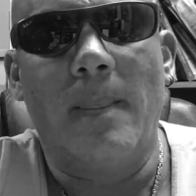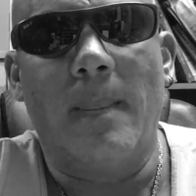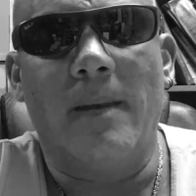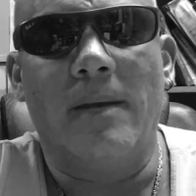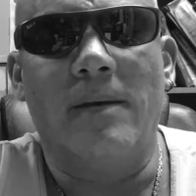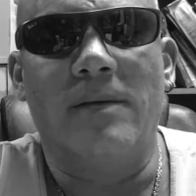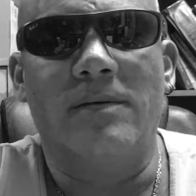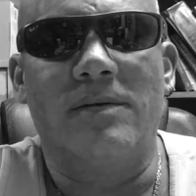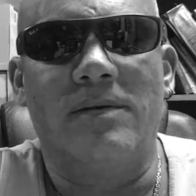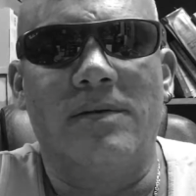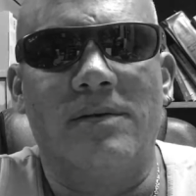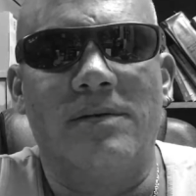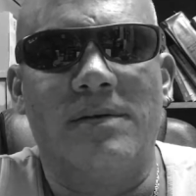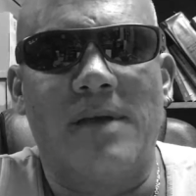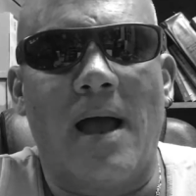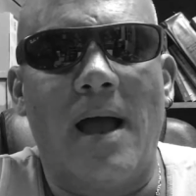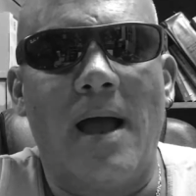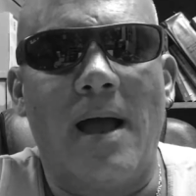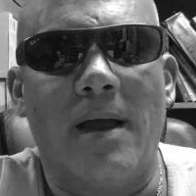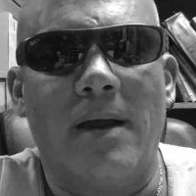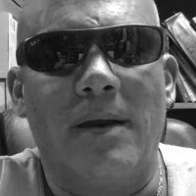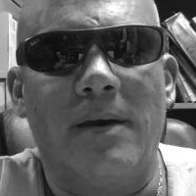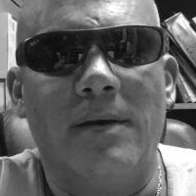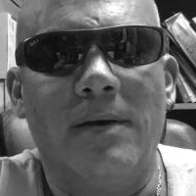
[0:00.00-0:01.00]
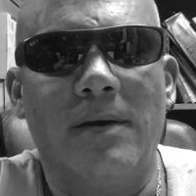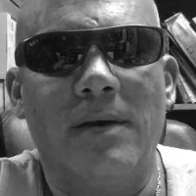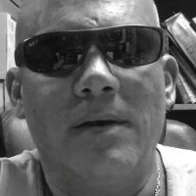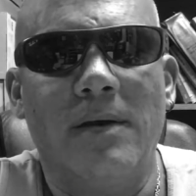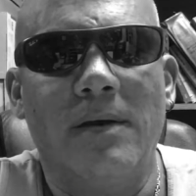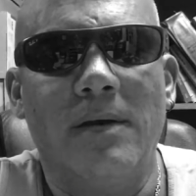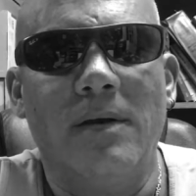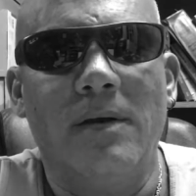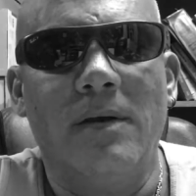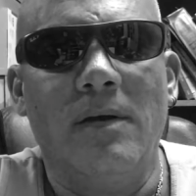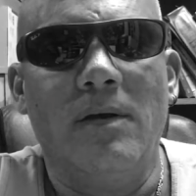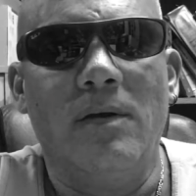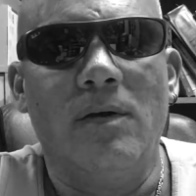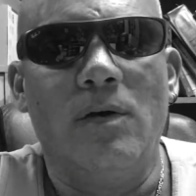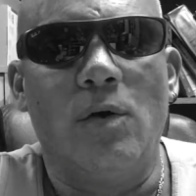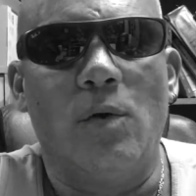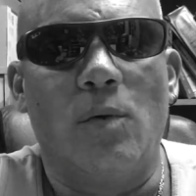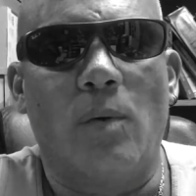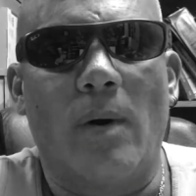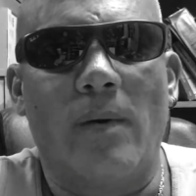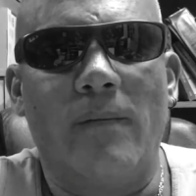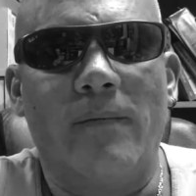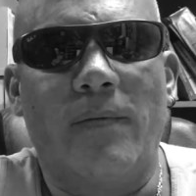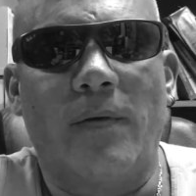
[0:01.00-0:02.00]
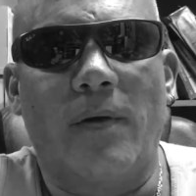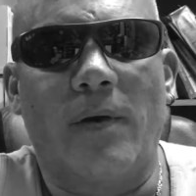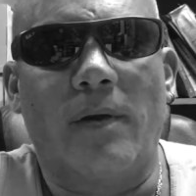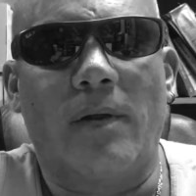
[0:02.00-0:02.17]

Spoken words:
is designed to run for a